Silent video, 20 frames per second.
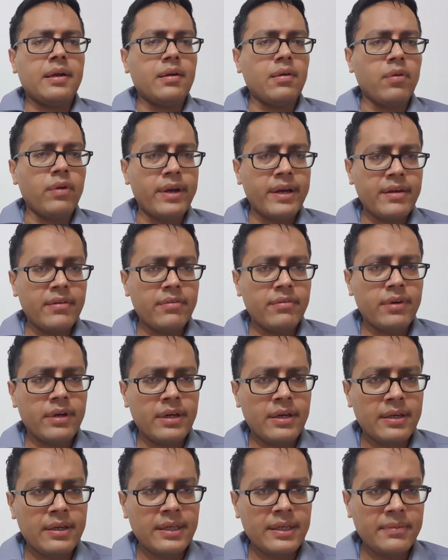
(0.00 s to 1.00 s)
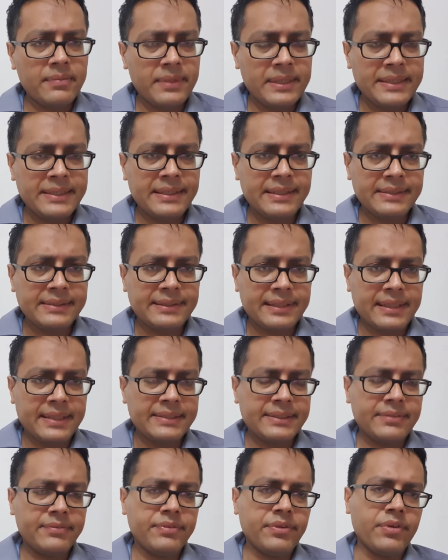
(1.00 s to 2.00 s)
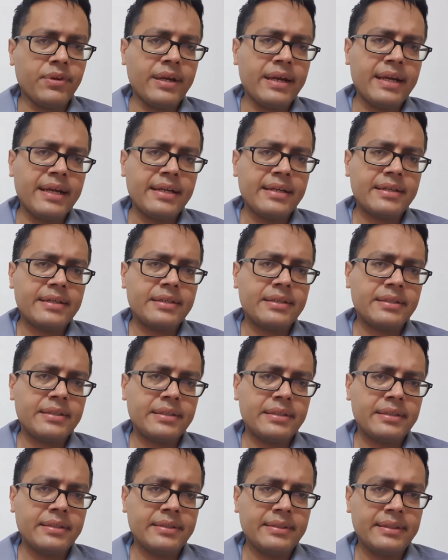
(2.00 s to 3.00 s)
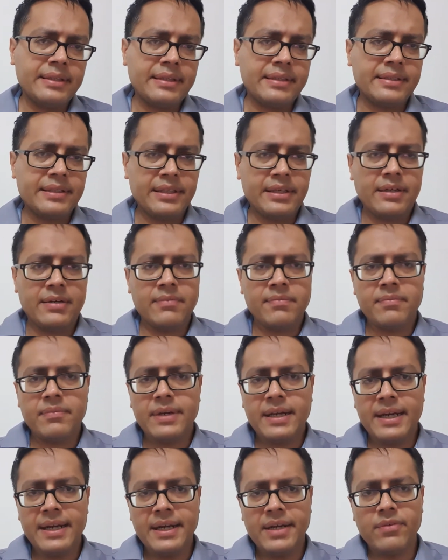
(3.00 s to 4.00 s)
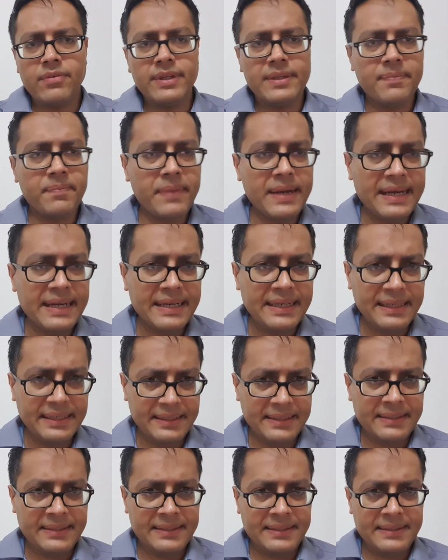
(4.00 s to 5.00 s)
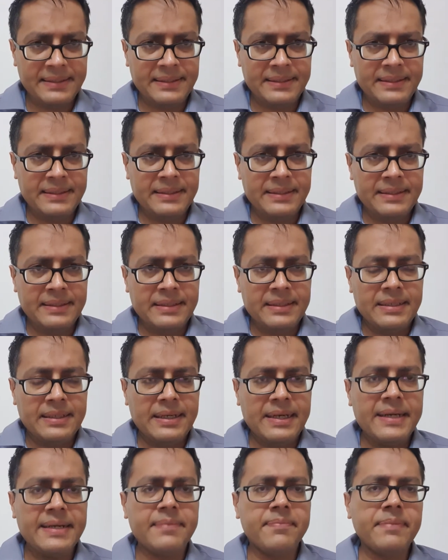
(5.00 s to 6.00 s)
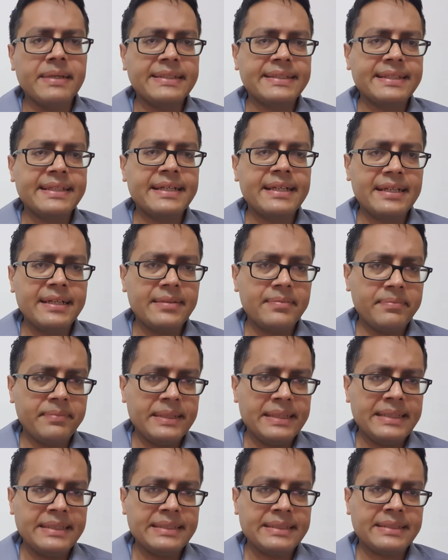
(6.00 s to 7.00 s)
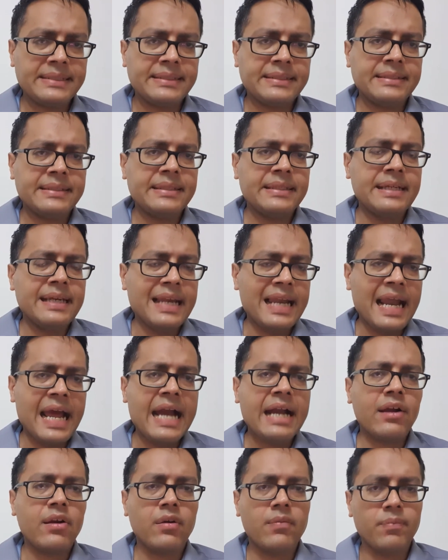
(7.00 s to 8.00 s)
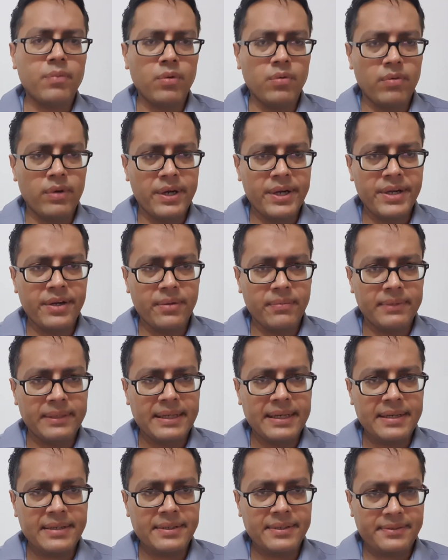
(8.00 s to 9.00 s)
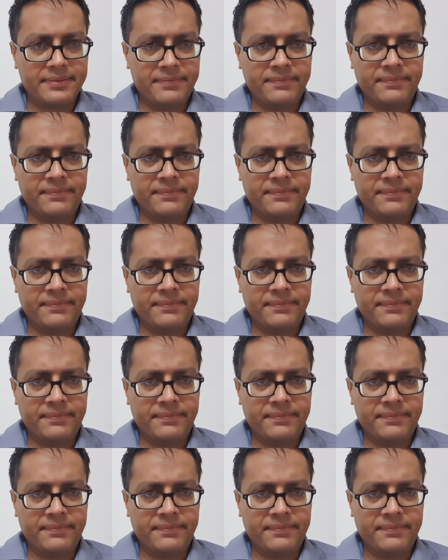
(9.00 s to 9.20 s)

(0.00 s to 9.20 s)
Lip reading: Wherever in medical science, if you get the term ending with penia, it basically means lack or poverty of that,